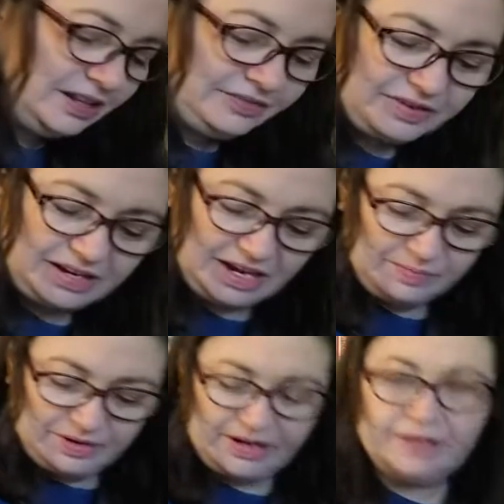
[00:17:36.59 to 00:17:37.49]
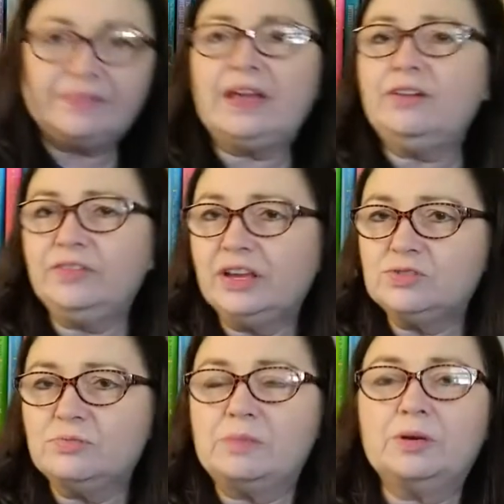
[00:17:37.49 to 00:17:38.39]
Little Free Library. I don't know if you
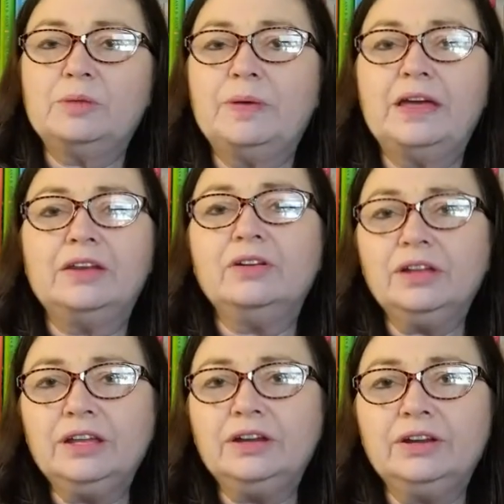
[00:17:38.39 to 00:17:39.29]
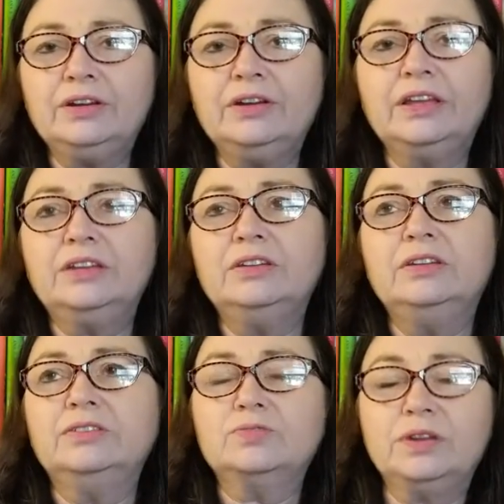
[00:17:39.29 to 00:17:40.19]
guys remember, but earlier
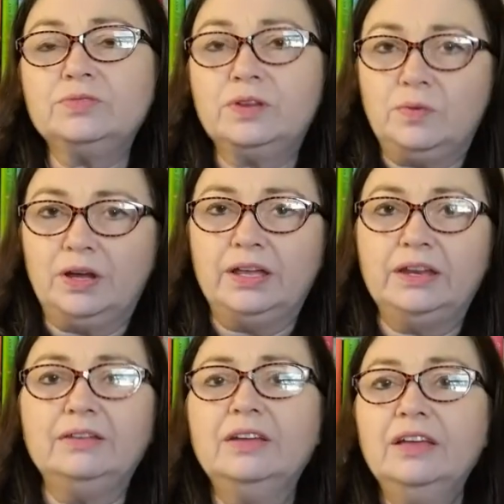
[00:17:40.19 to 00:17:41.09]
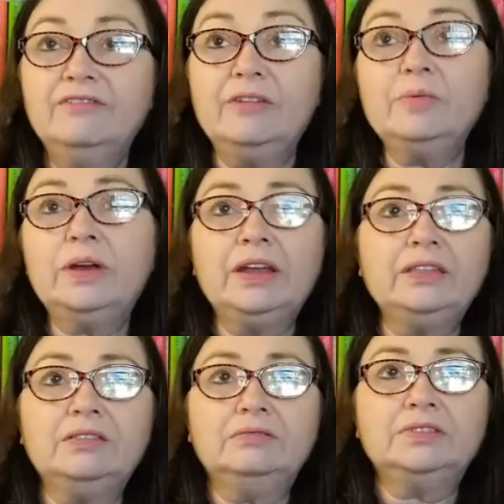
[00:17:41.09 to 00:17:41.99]
in 2021,
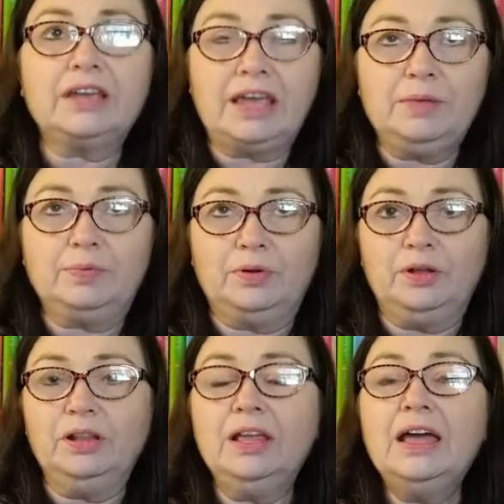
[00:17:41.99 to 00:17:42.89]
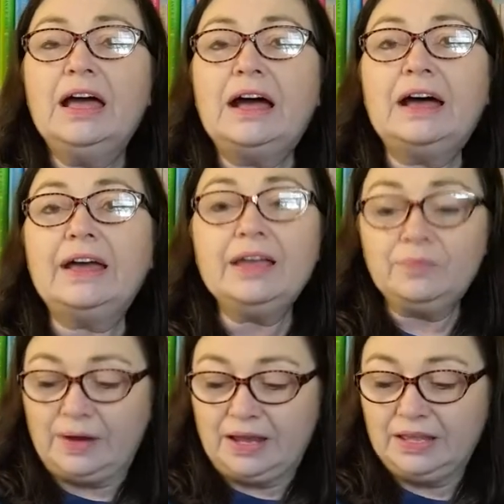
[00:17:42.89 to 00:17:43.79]
February to April, I
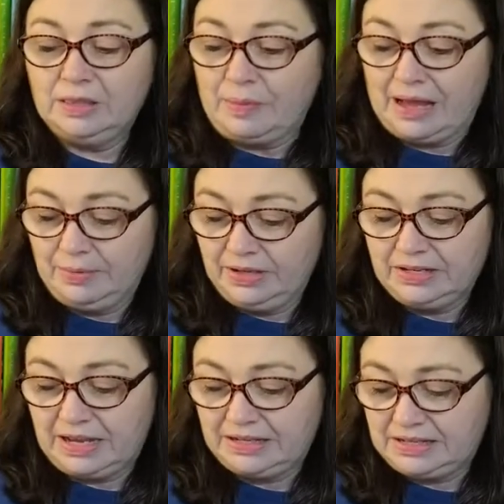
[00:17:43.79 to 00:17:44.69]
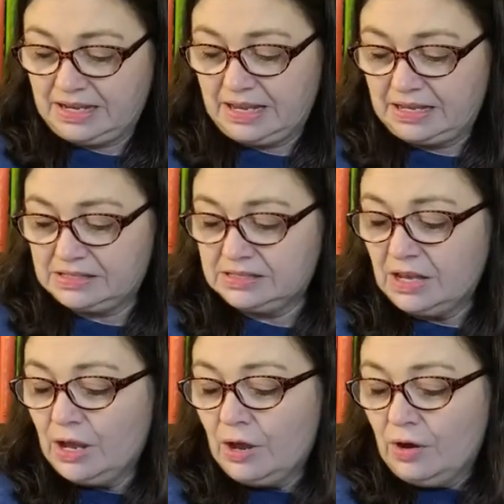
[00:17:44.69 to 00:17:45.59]
read the Bible in 90 days.
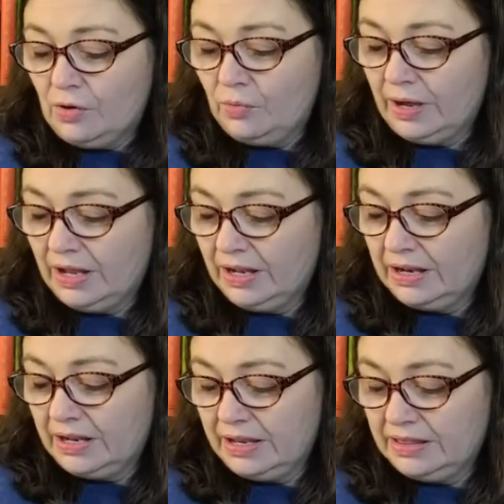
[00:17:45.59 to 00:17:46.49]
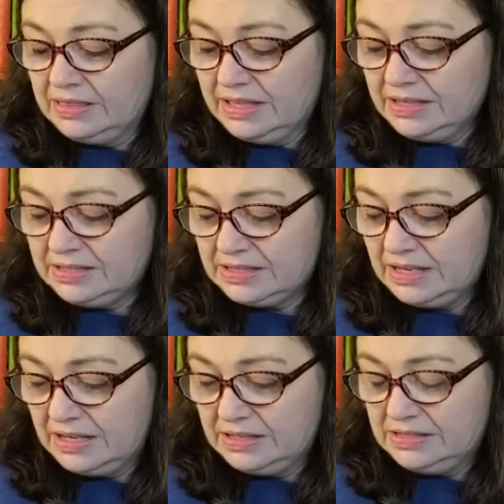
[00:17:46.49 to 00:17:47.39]
Well, this
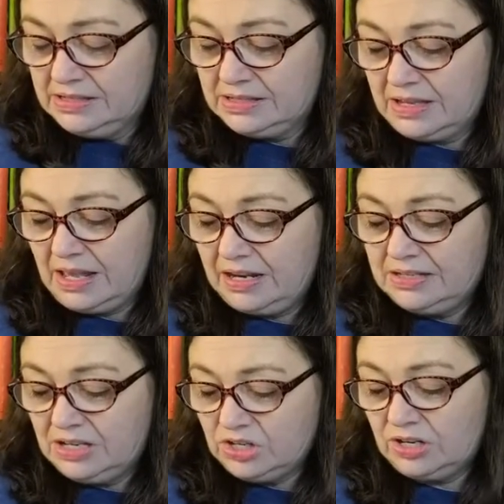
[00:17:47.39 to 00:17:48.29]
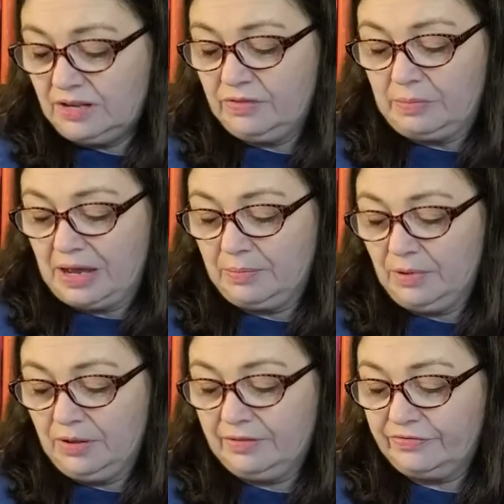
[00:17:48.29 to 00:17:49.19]
is an edition of the
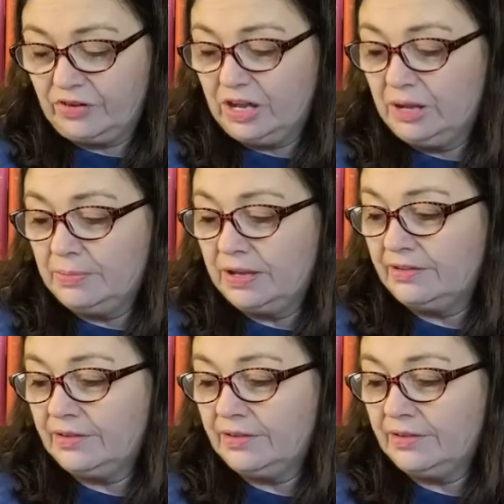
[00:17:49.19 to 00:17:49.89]
Bible from